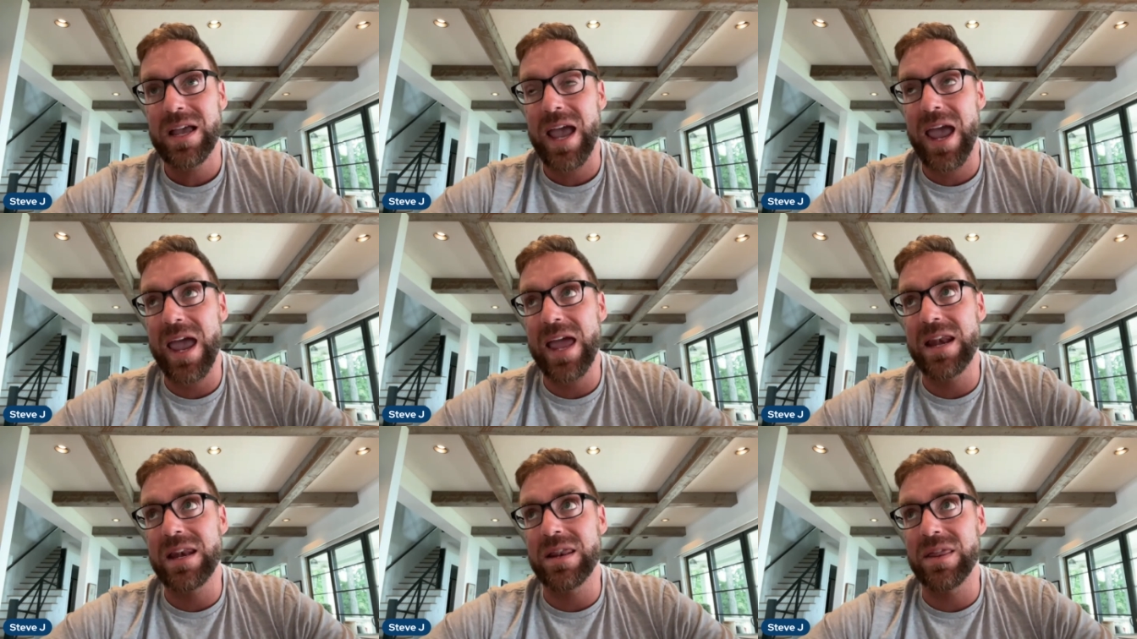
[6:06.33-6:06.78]

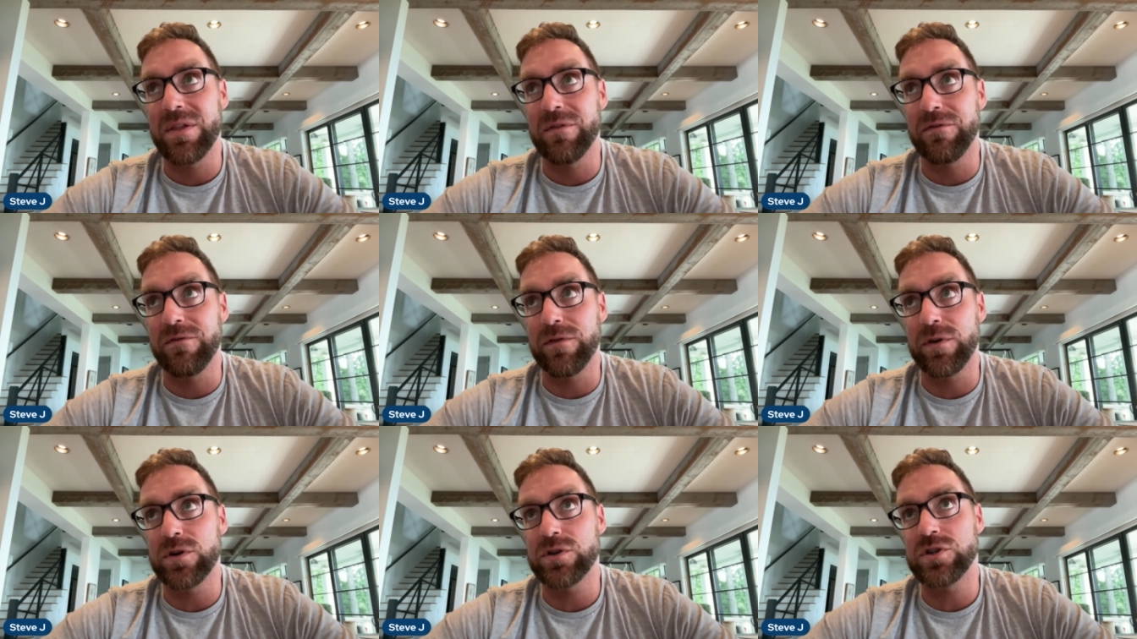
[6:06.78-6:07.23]
And the
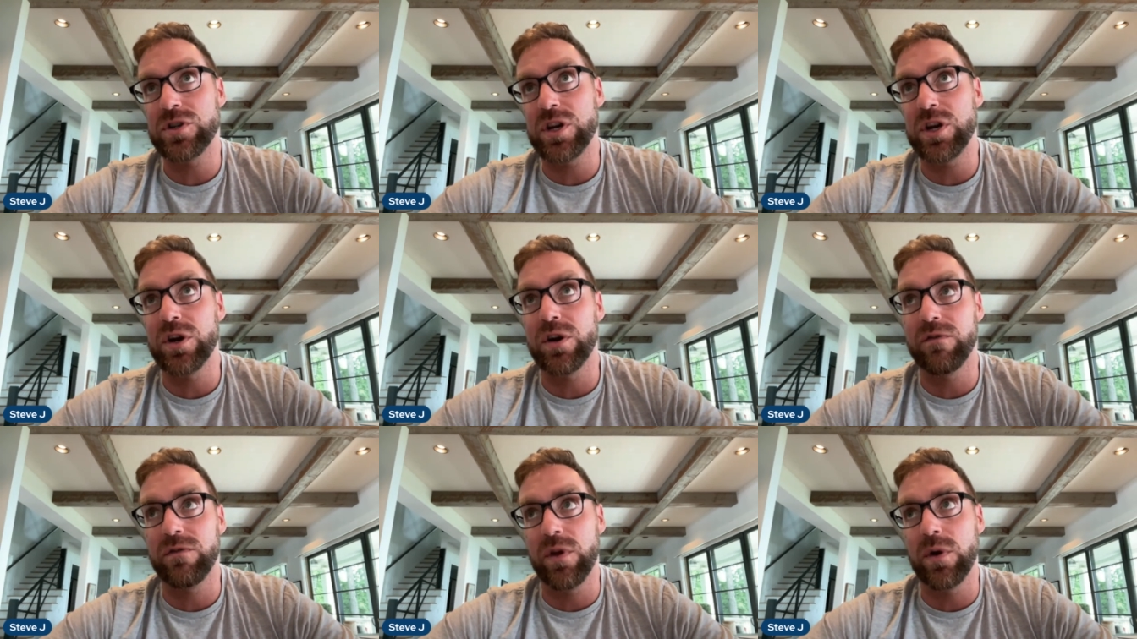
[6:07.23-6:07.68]
first
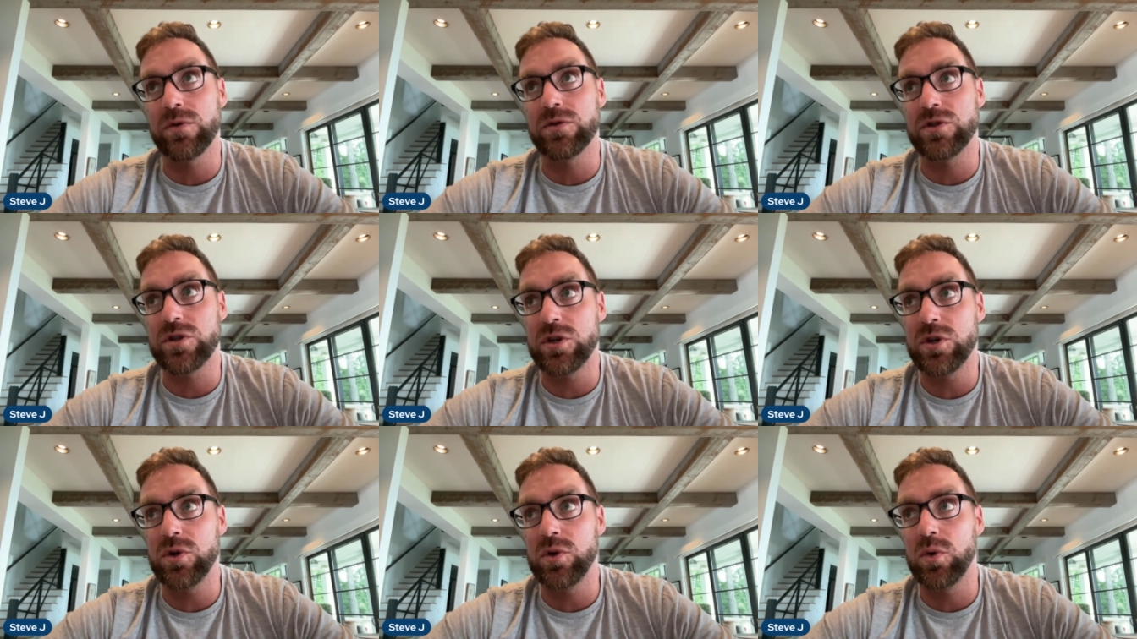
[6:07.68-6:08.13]
year of those
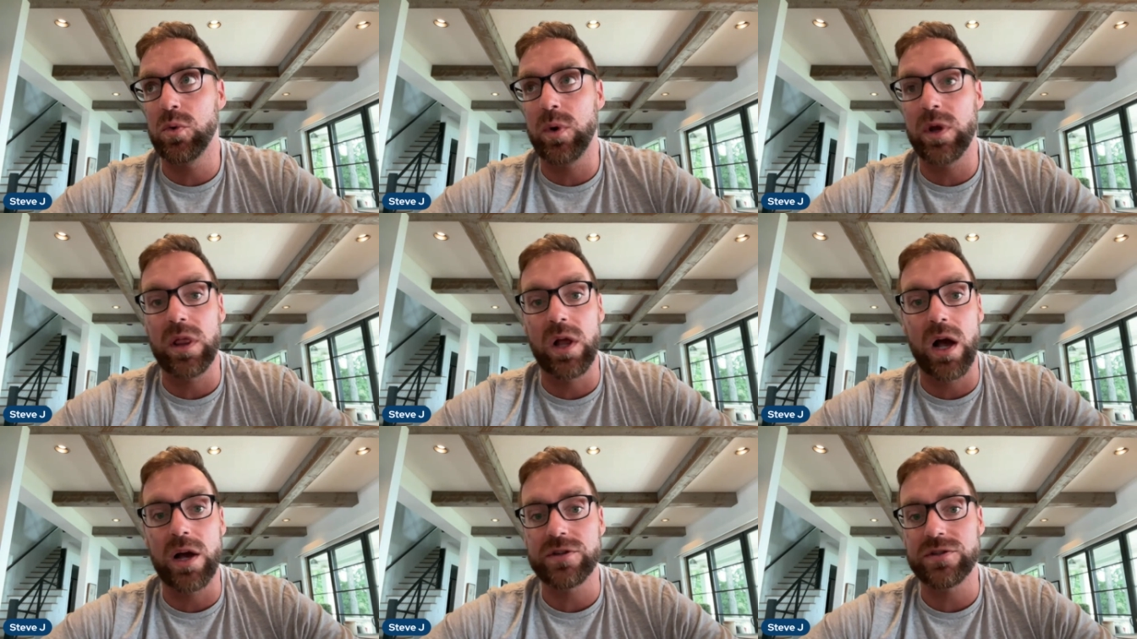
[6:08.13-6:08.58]
2, we
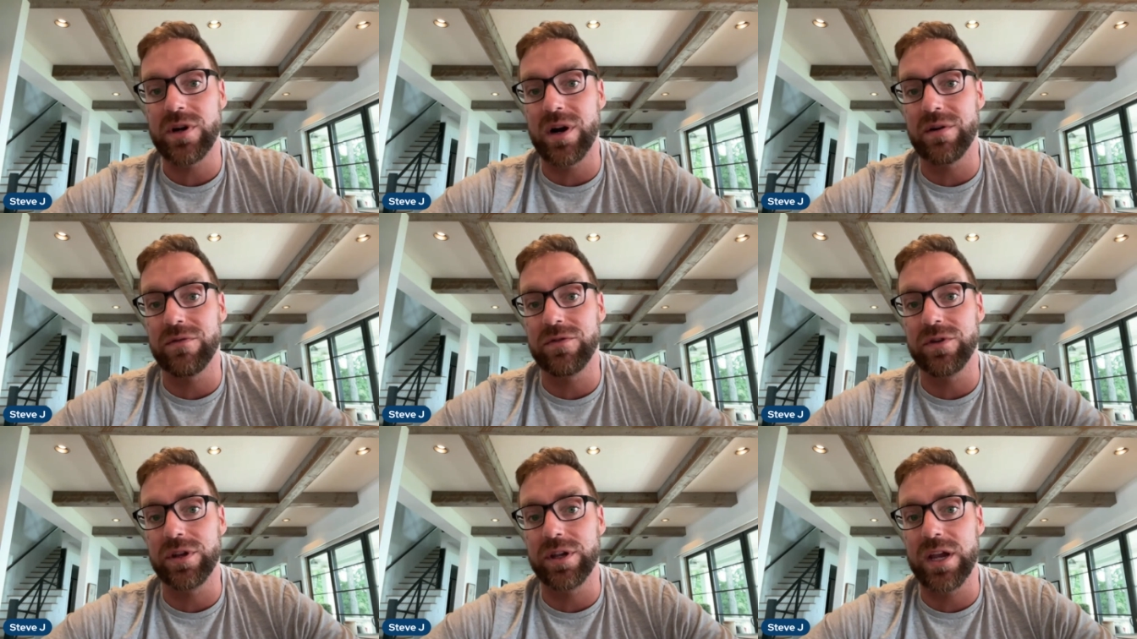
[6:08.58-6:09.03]
lost our
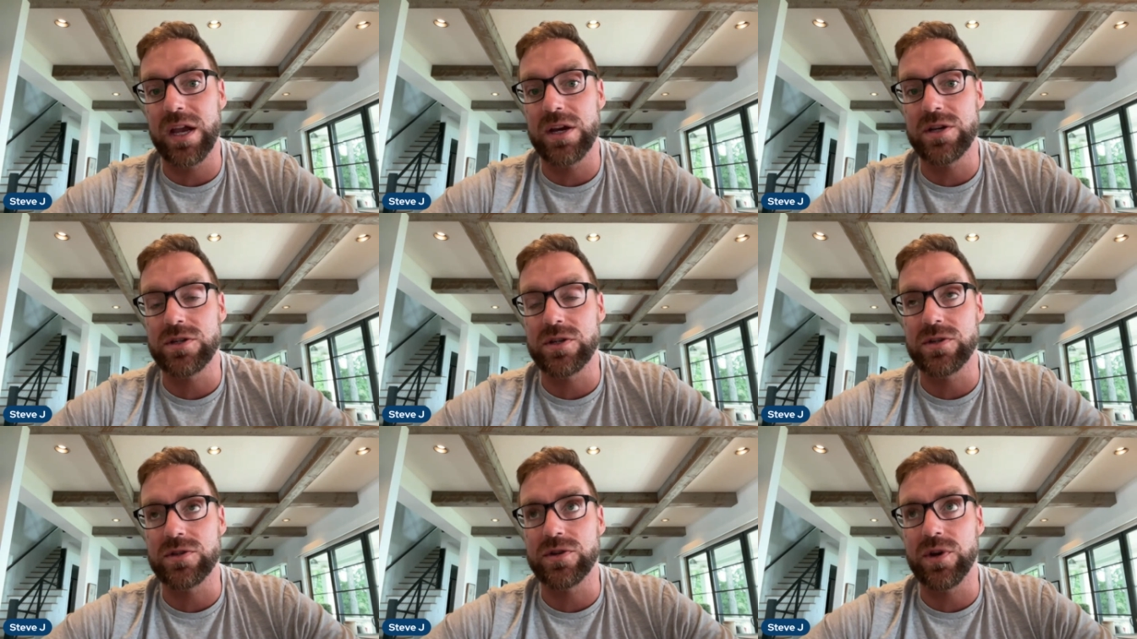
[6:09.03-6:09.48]

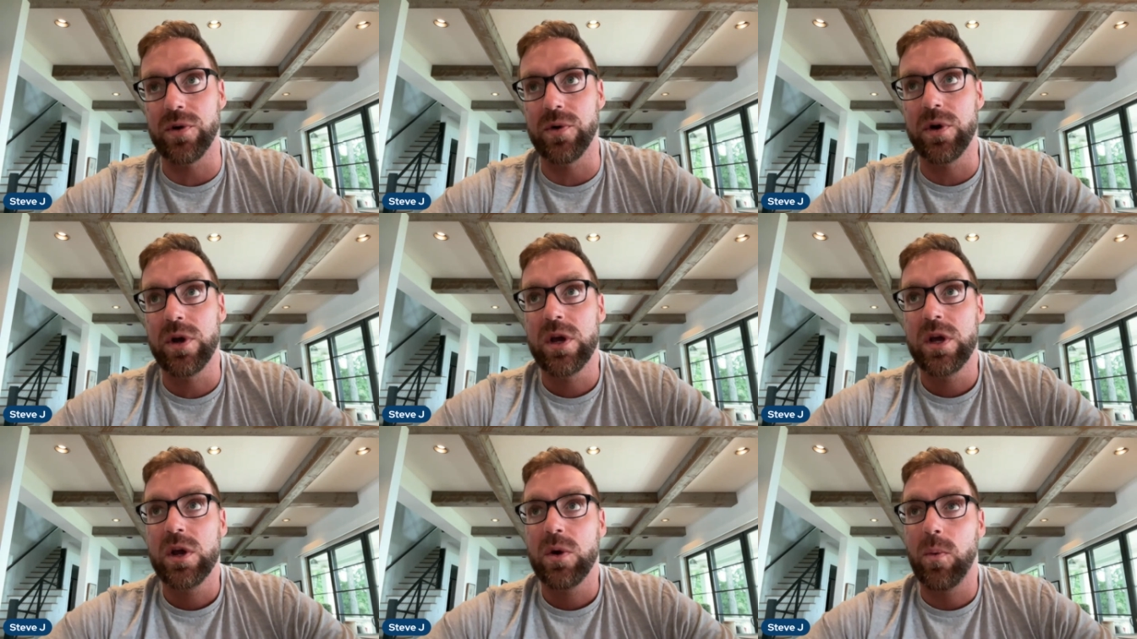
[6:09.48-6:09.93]
affiliation.
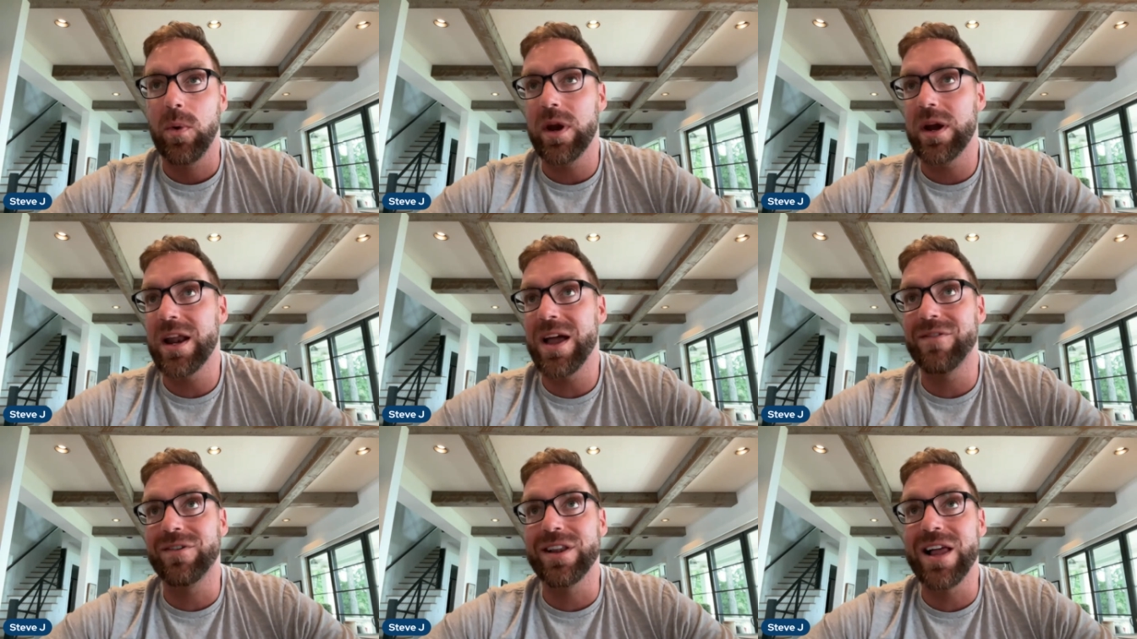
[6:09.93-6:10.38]
So we
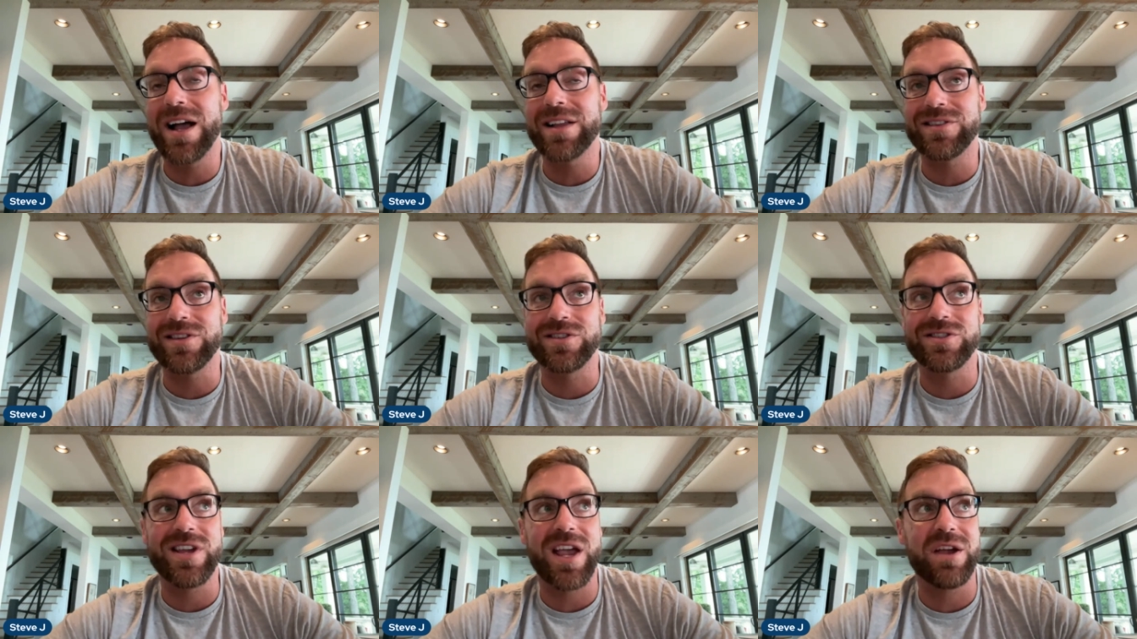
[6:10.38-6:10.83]
didn't have a lot
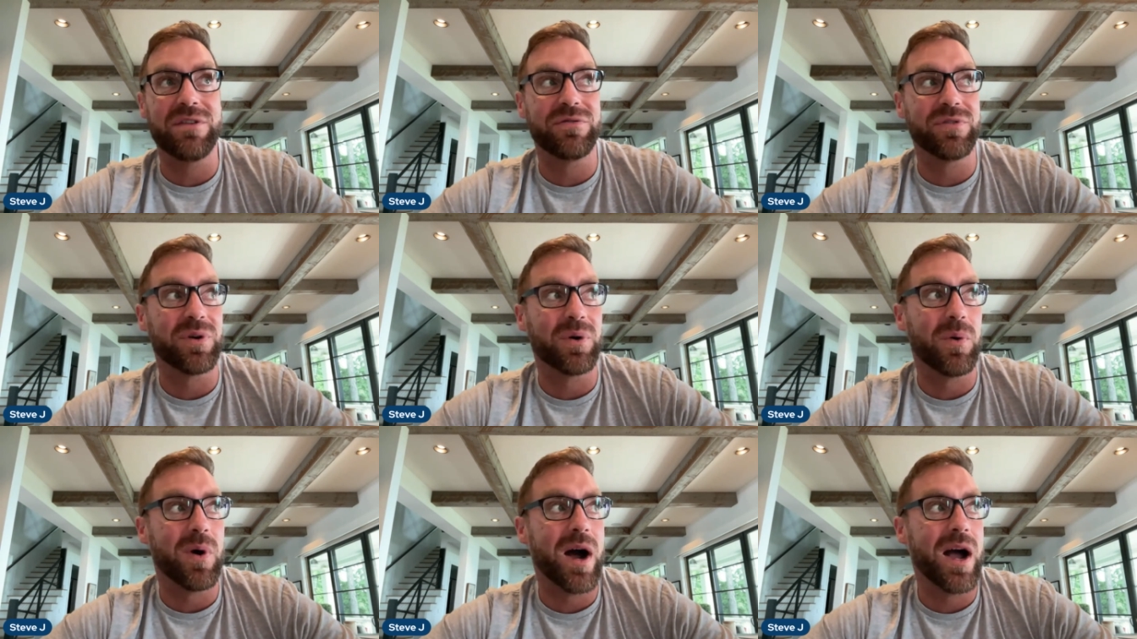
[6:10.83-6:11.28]
to say
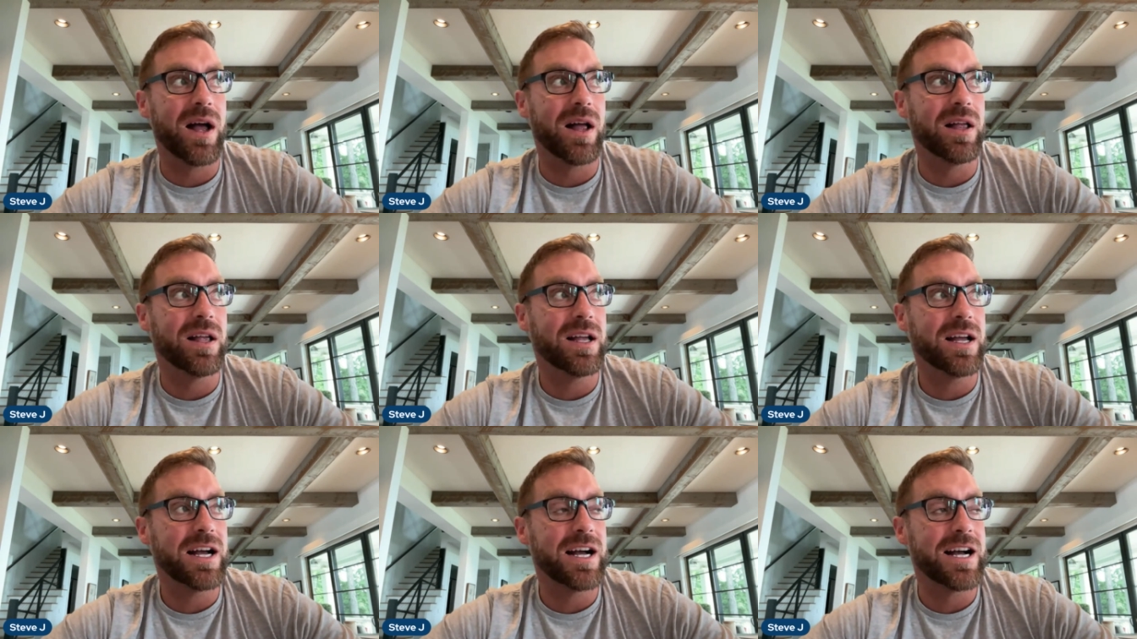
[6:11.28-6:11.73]
for a
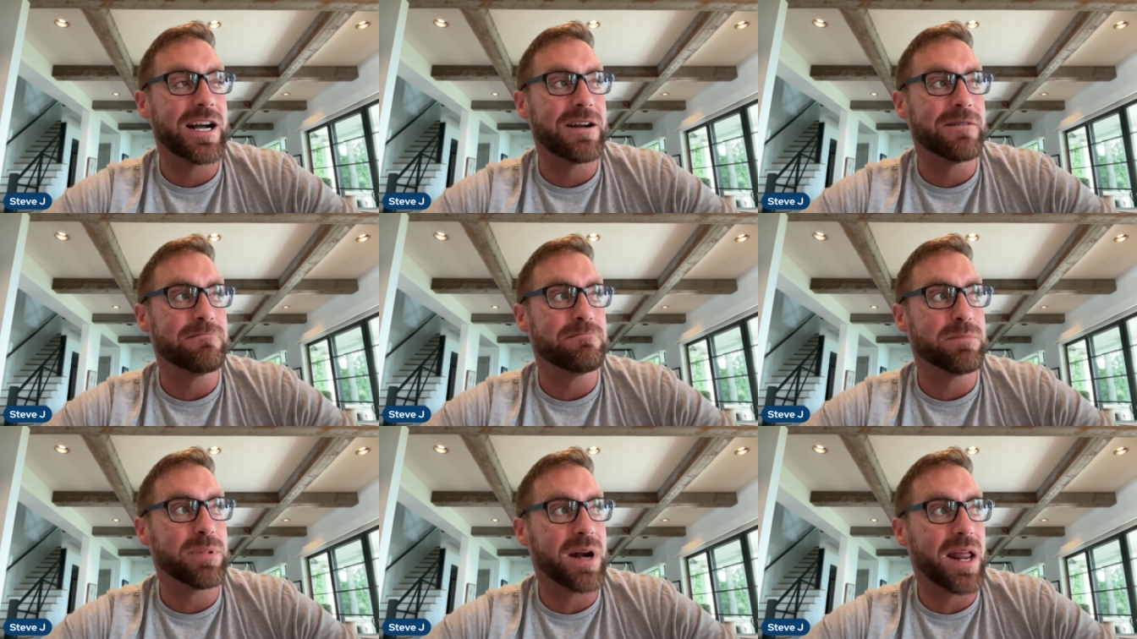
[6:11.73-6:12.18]

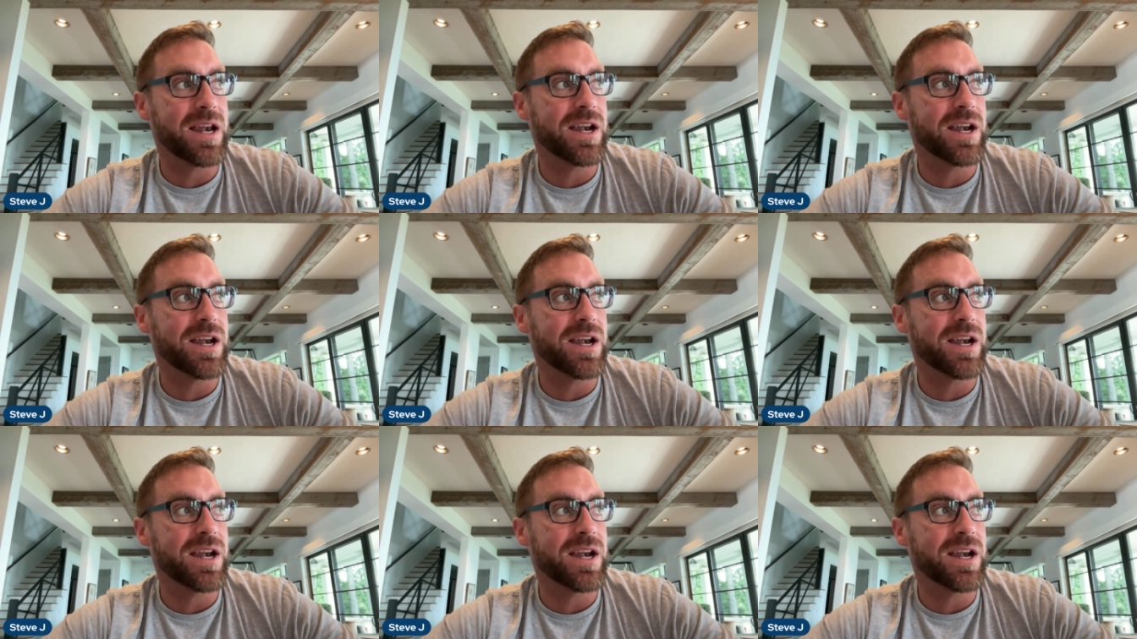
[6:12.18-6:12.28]
while, but